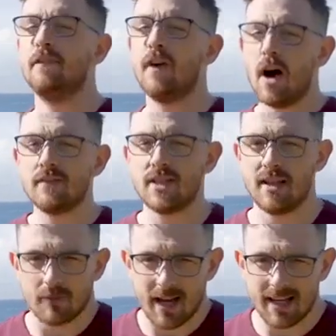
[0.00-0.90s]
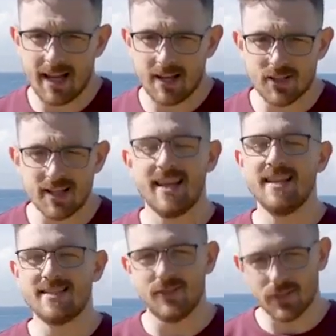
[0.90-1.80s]
5G radiation
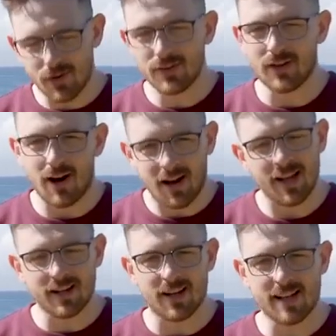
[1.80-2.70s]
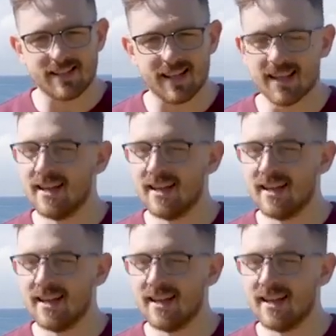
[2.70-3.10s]
is non-ionizing,